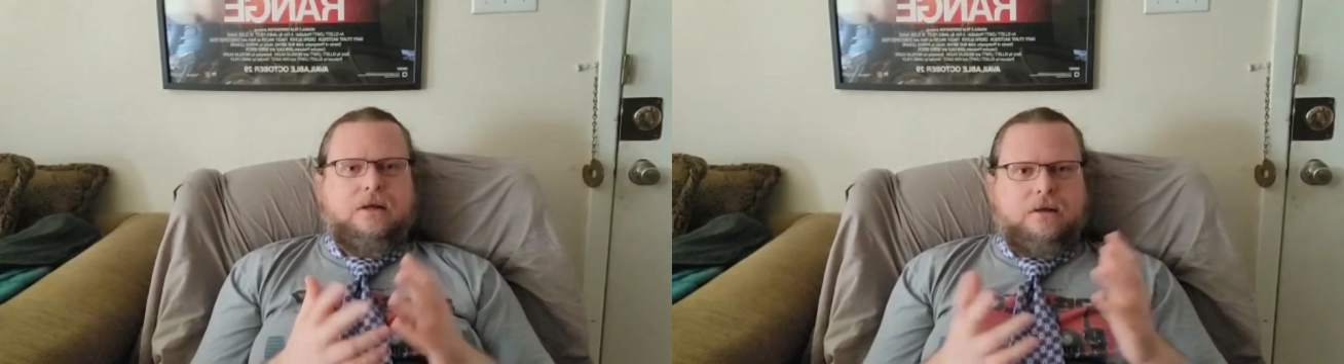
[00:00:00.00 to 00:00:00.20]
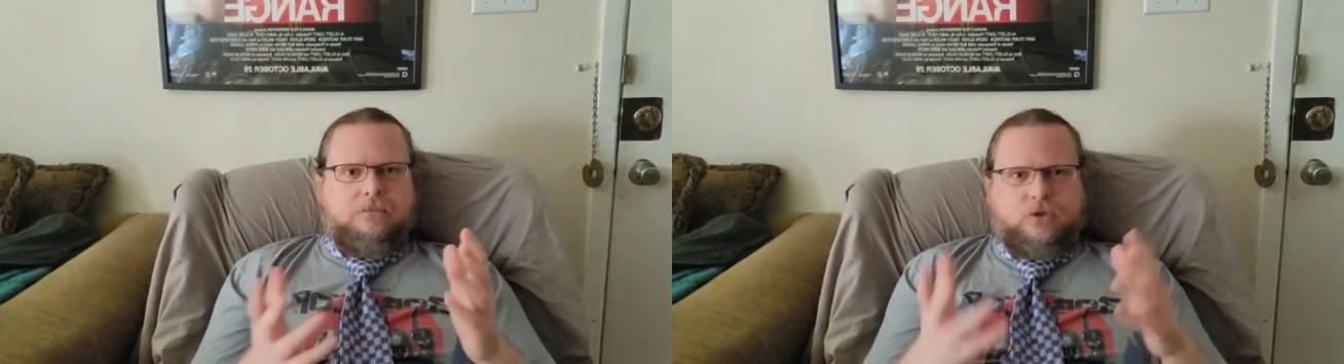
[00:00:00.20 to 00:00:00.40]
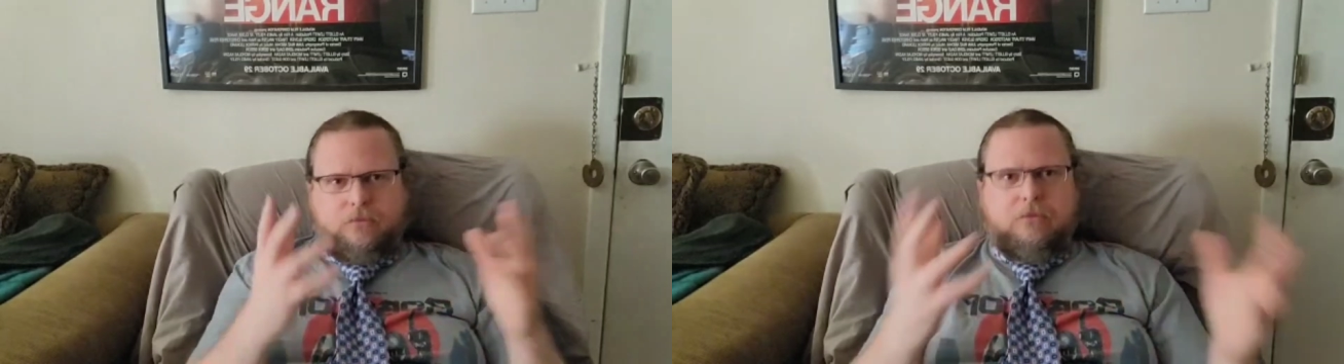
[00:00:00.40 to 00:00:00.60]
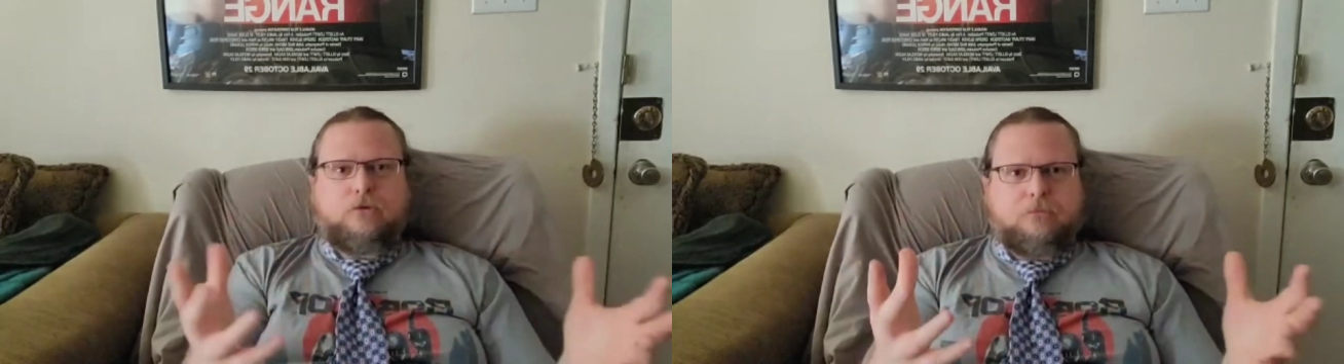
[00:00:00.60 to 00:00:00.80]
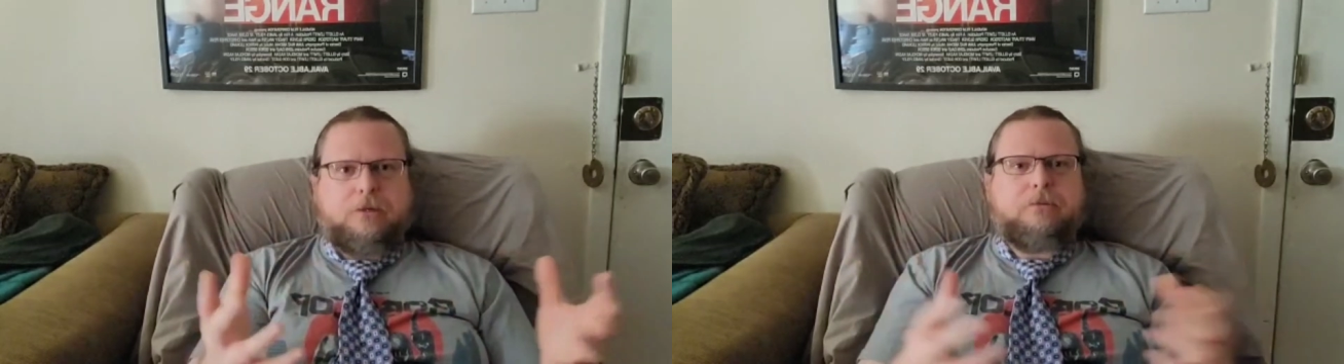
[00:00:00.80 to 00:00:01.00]
I'm sure
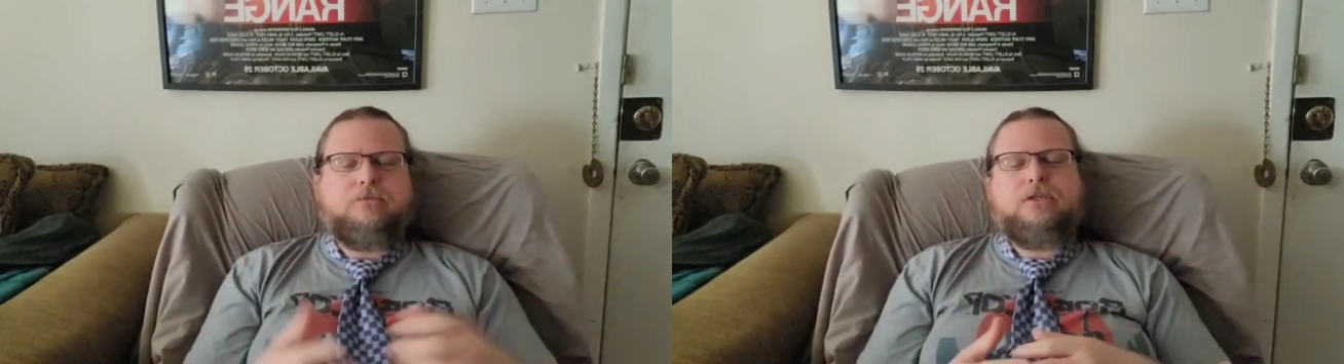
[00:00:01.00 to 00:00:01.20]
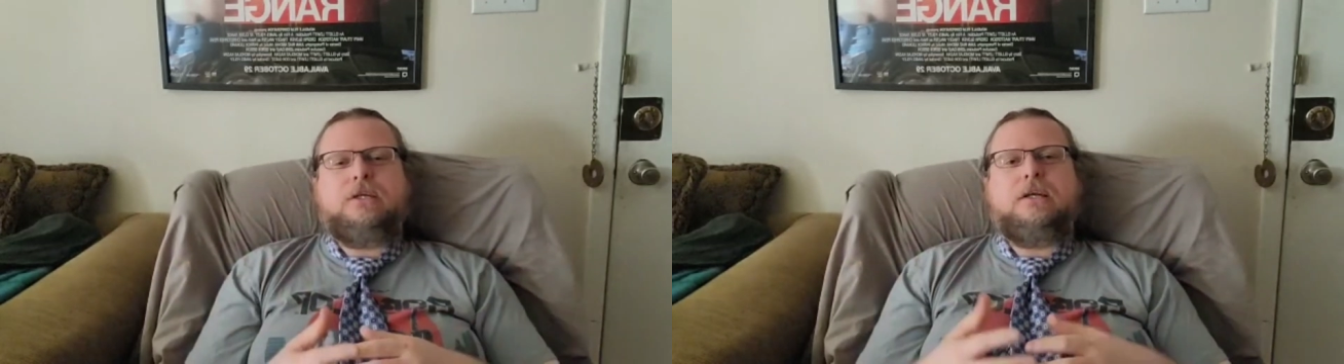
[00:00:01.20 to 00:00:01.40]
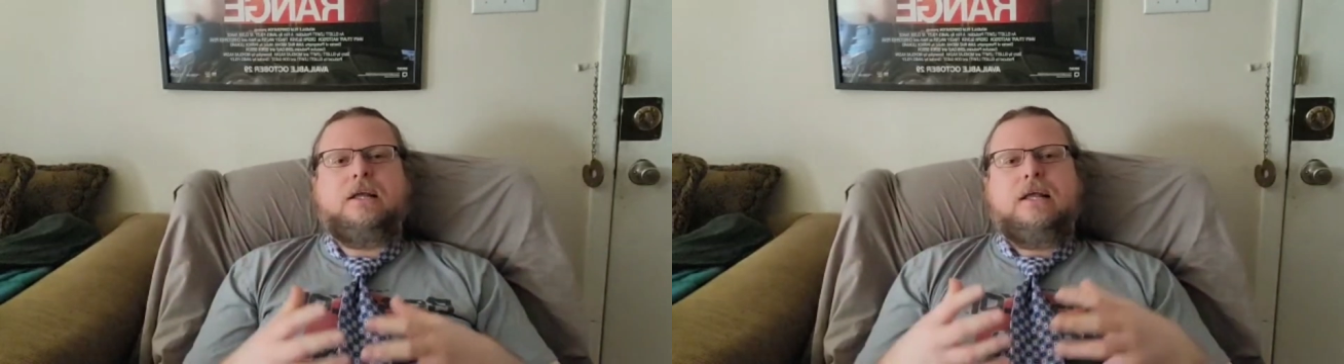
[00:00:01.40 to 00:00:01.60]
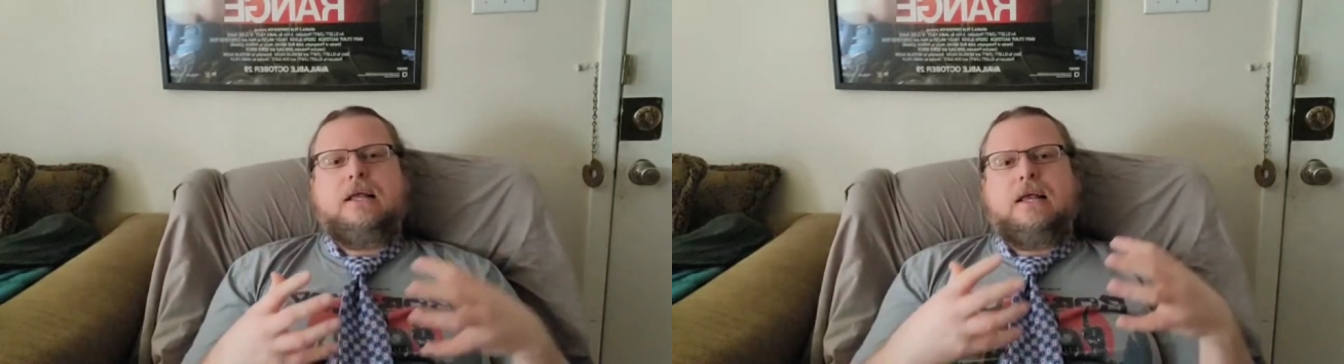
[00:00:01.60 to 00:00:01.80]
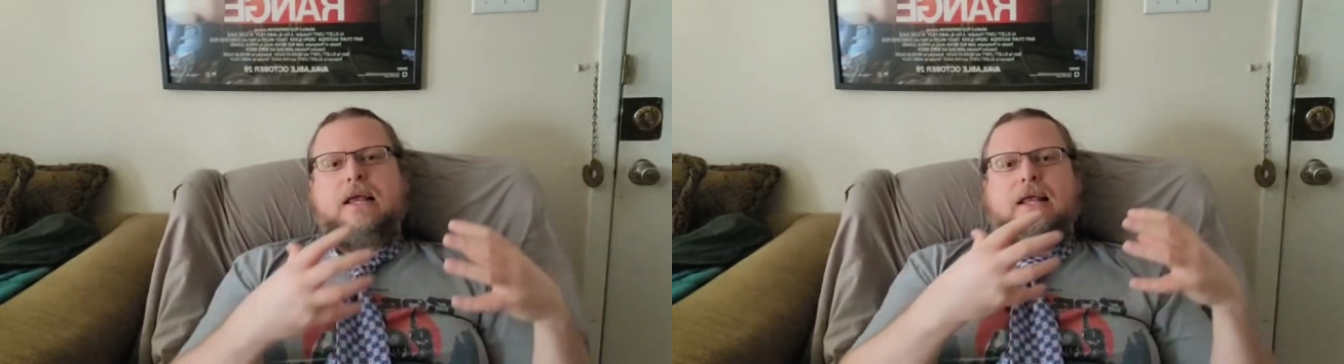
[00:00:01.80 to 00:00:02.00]
most people have seen it.
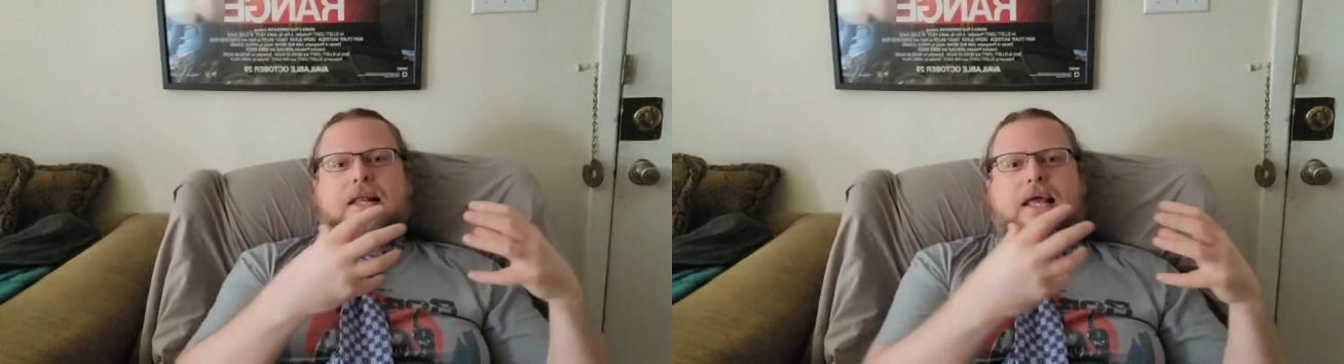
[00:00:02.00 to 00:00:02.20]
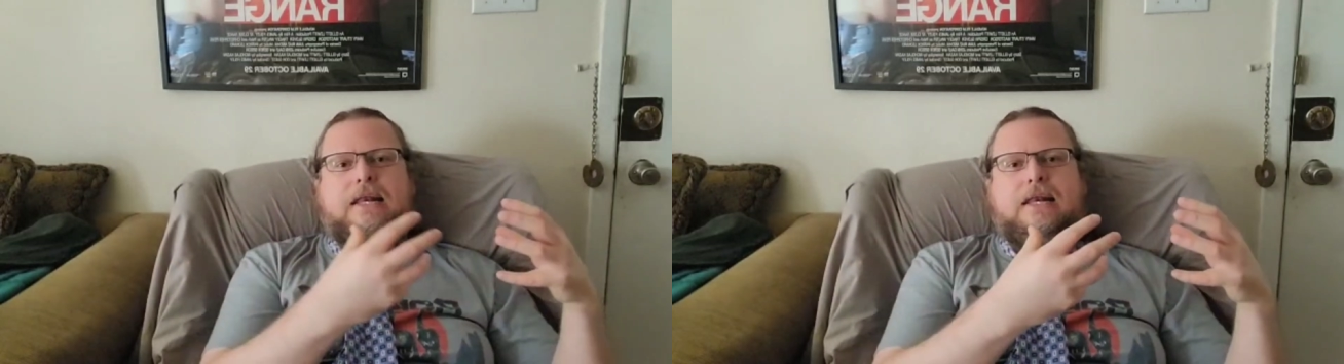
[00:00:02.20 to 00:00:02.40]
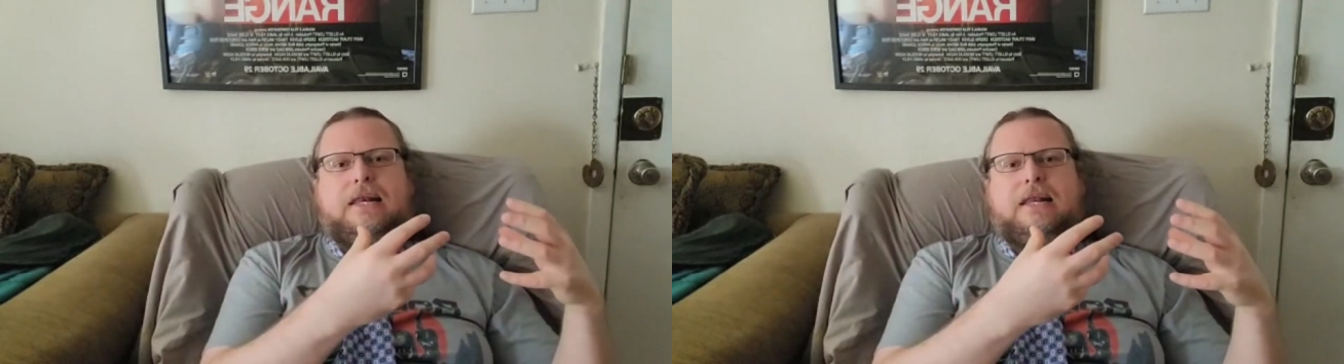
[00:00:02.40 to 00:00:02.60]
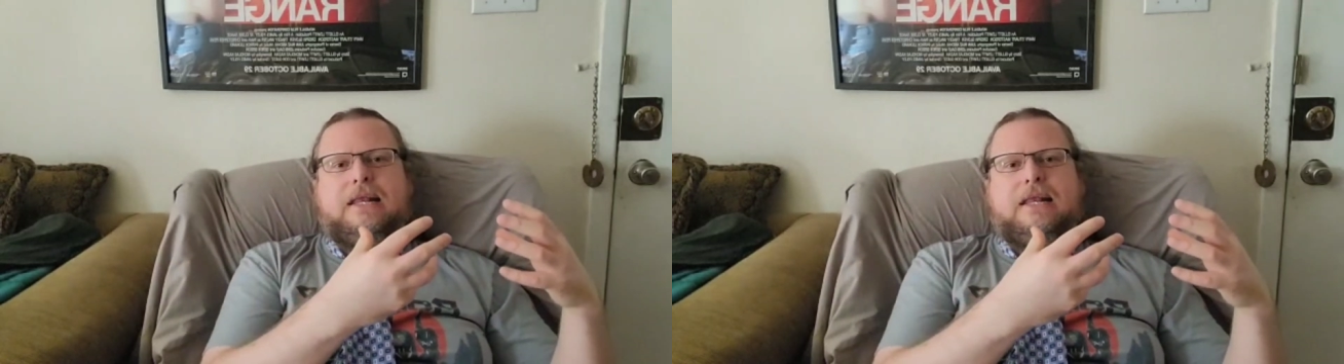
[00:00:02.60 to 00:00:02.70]
And then